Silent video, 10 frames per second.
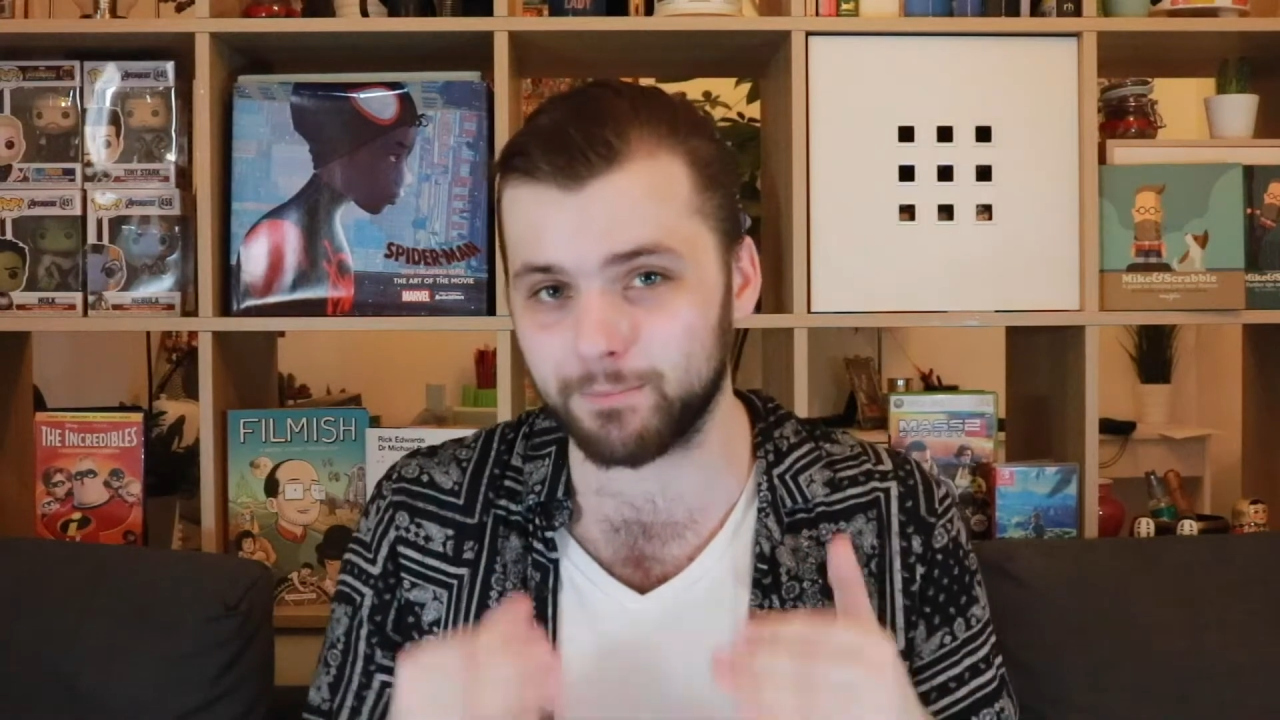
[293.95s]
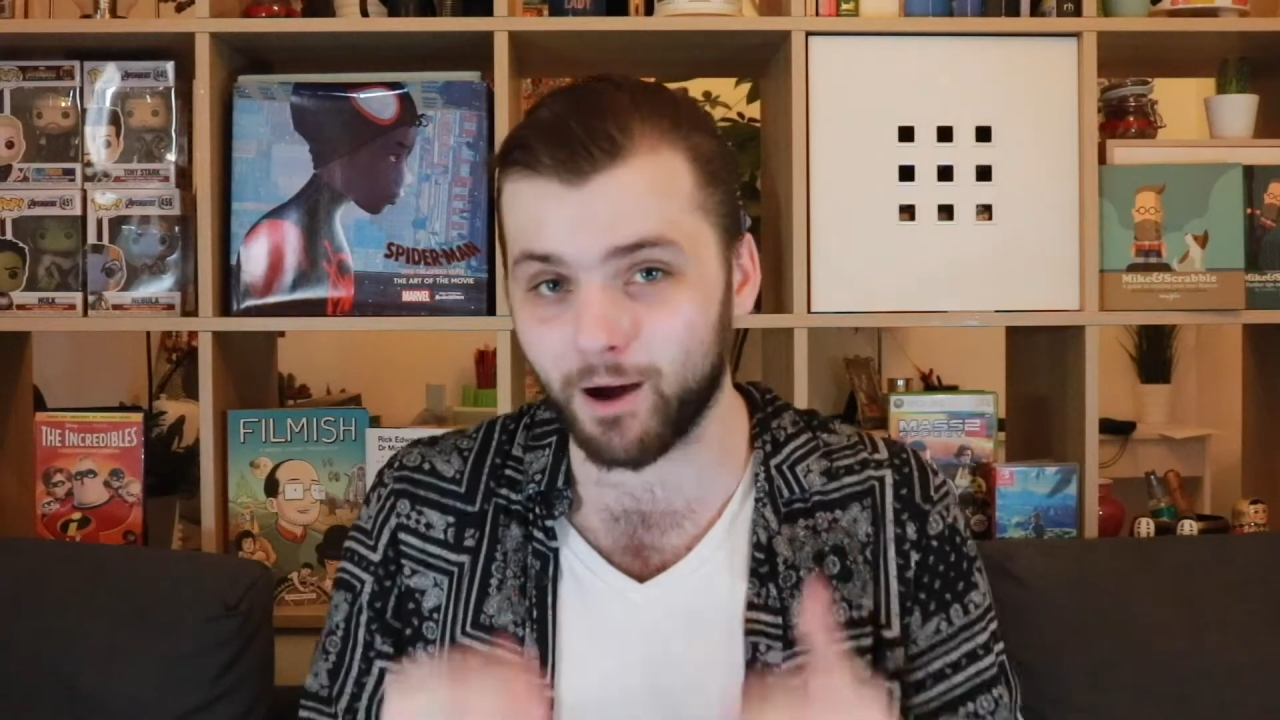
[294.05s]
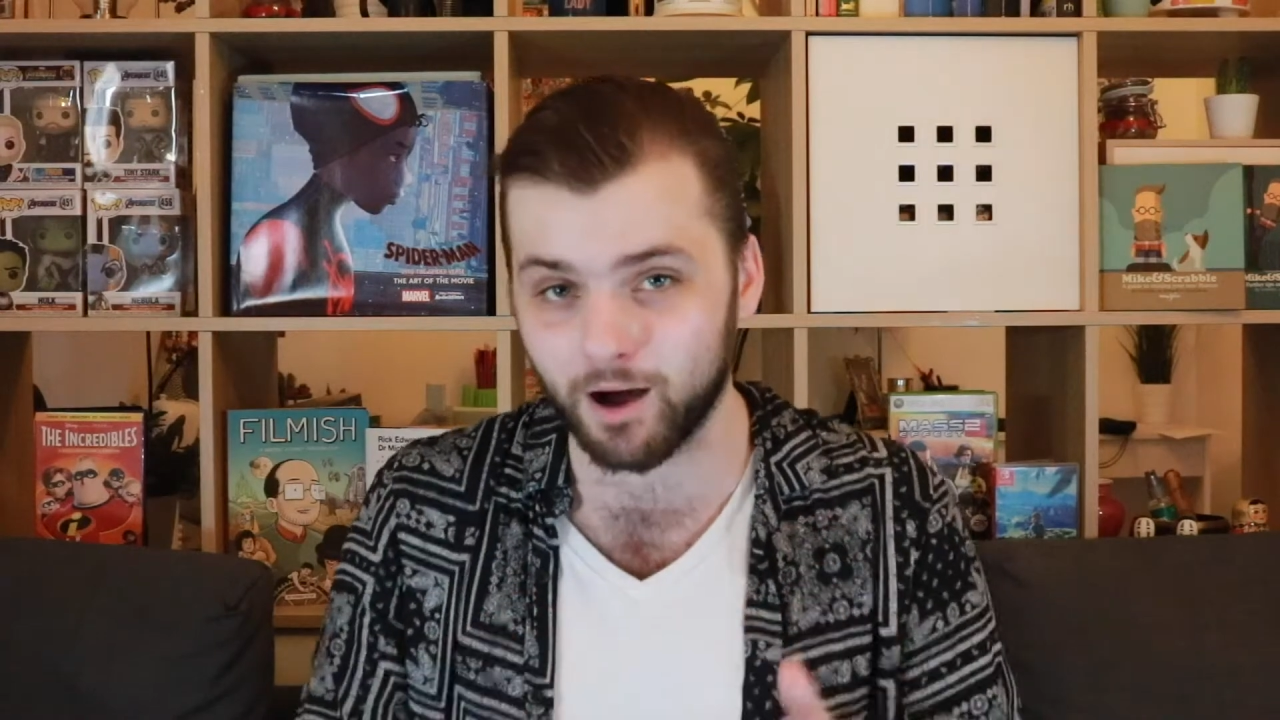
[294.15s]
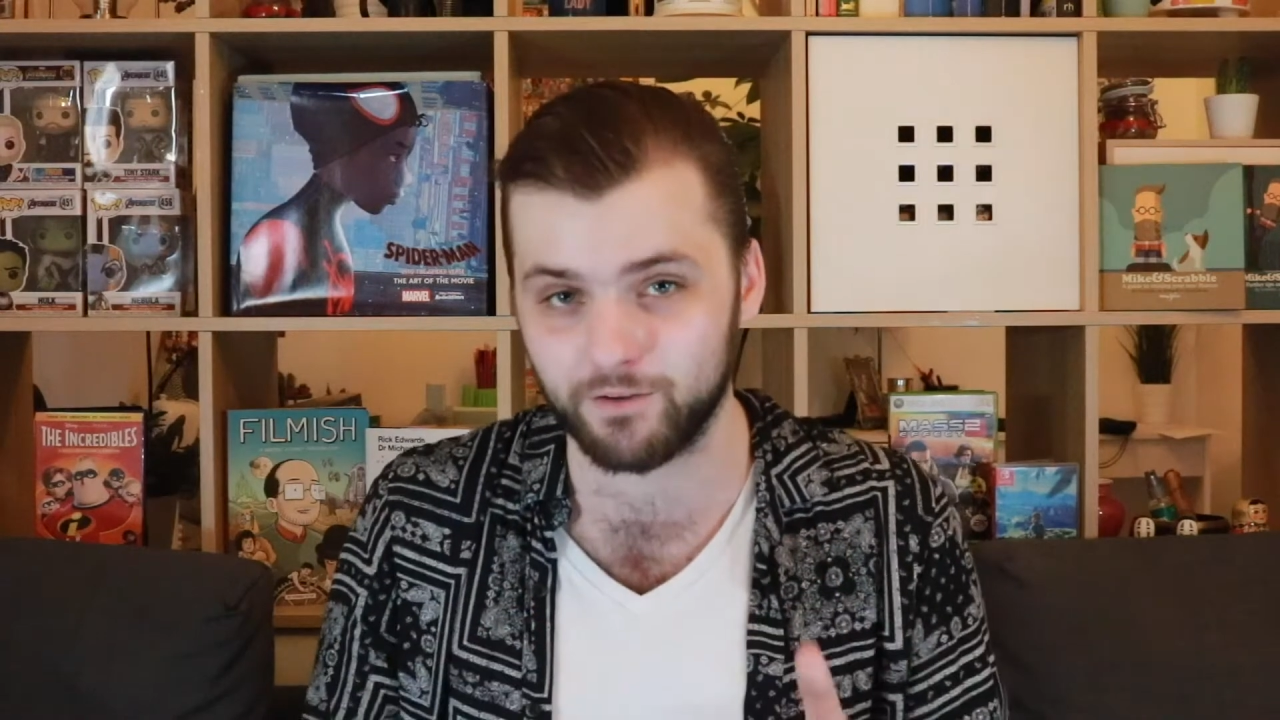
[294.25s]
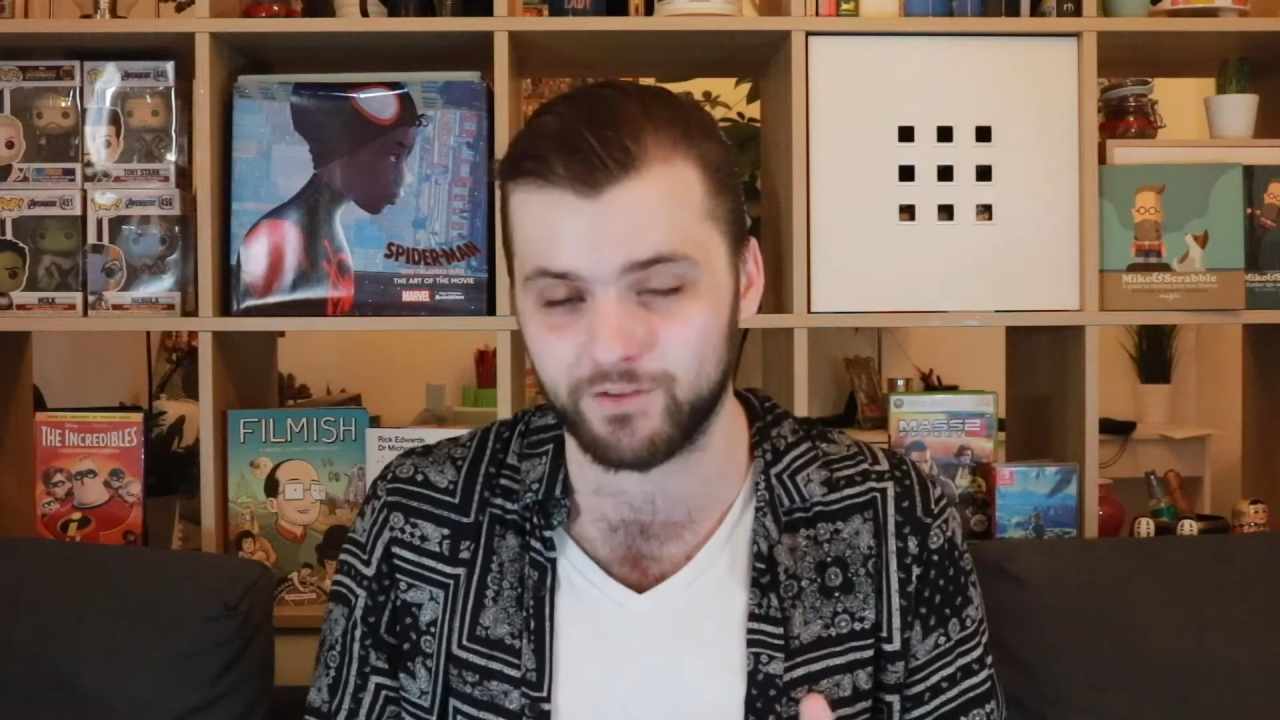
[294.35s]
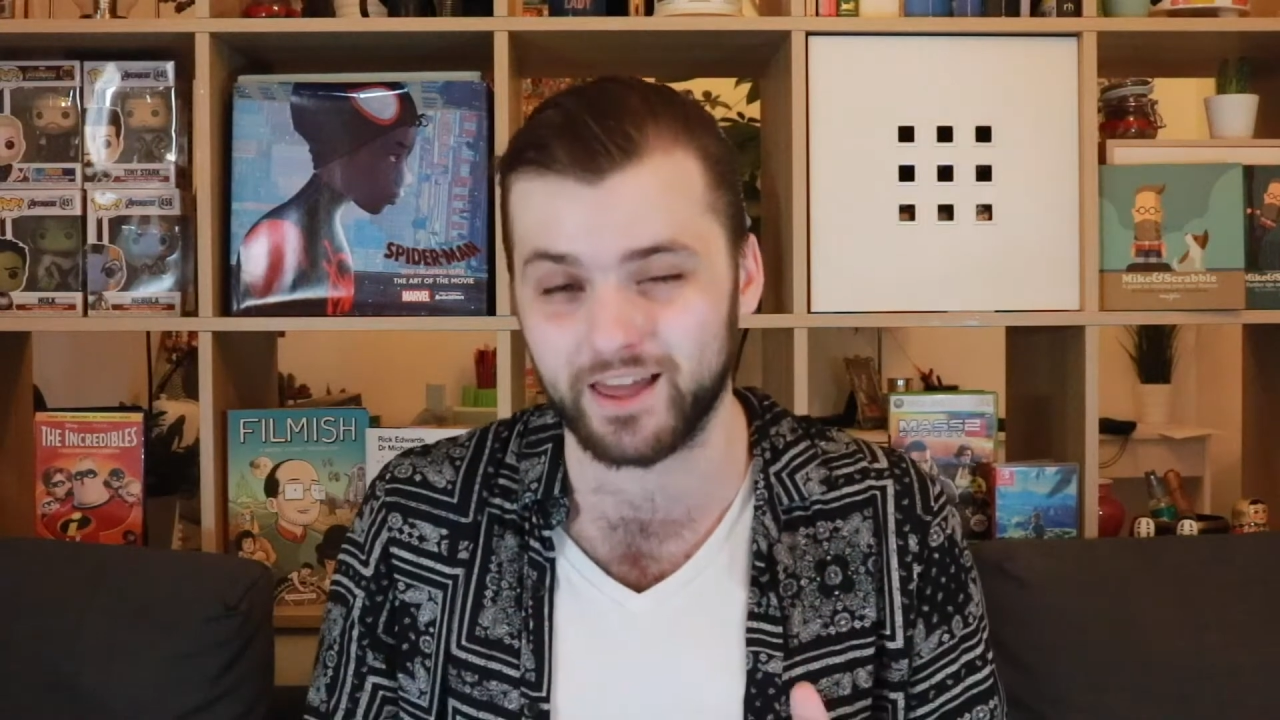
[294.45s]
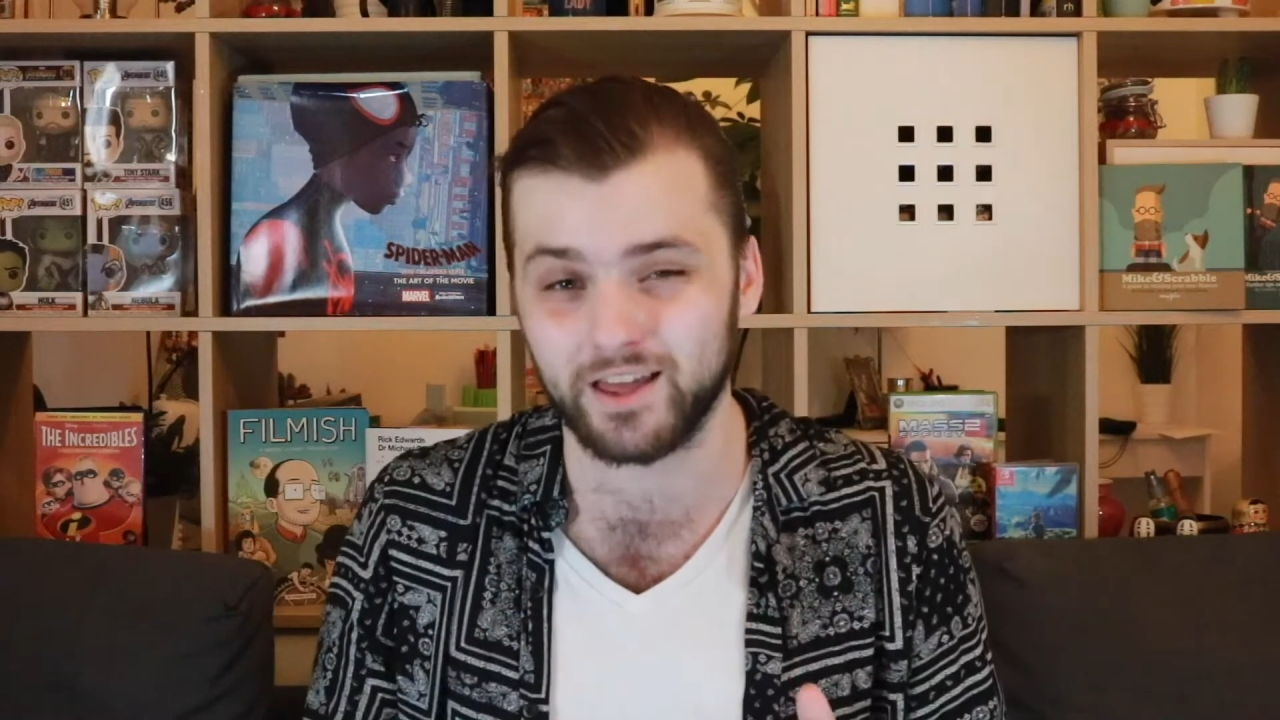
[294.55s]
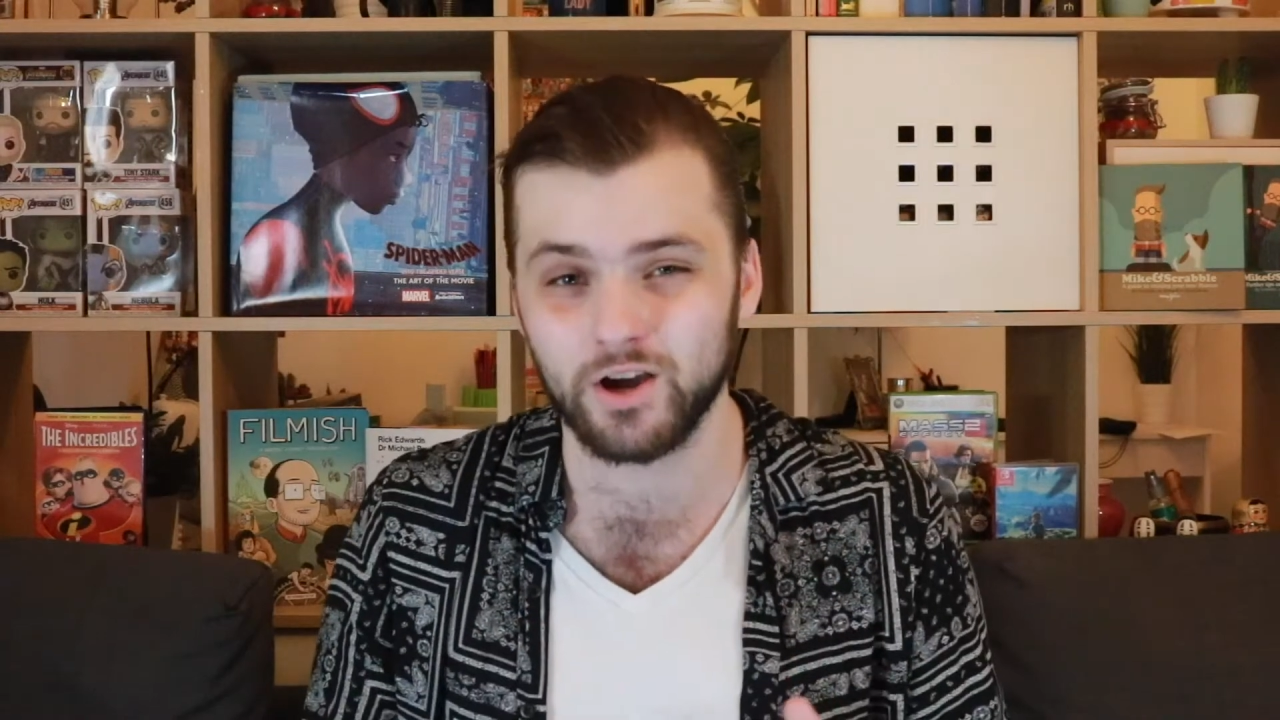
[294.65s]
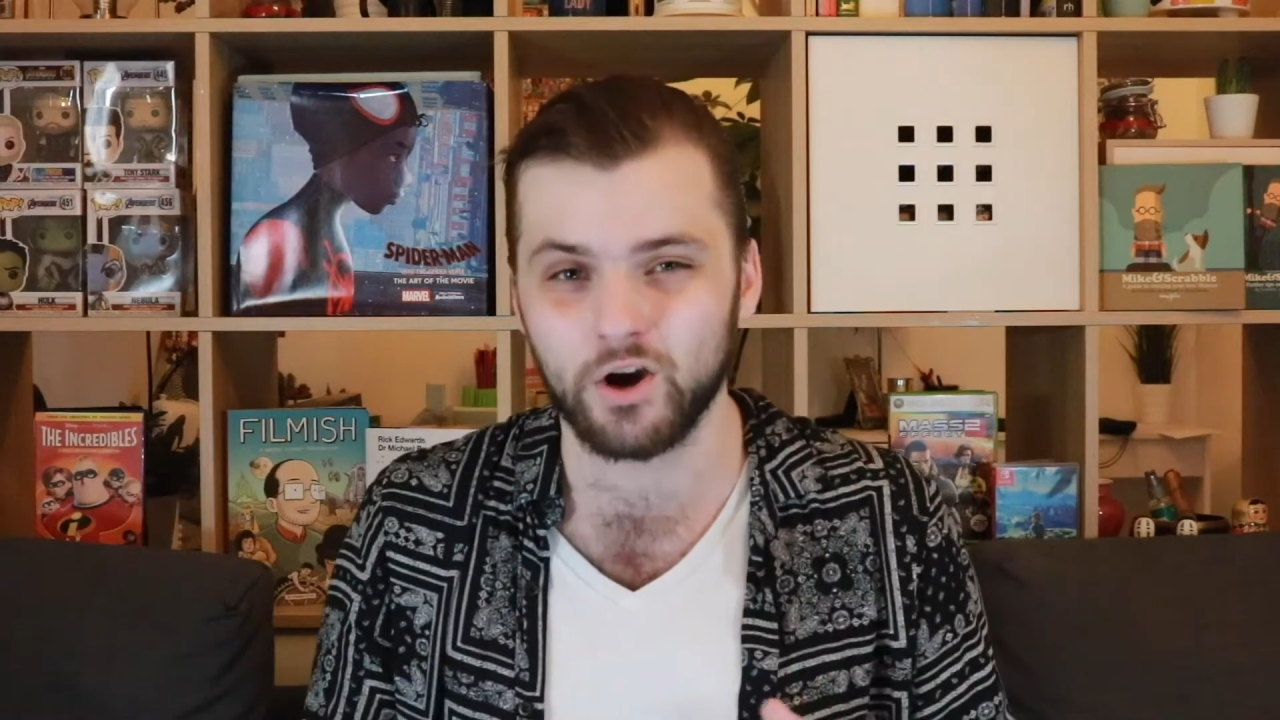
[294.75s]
part of it,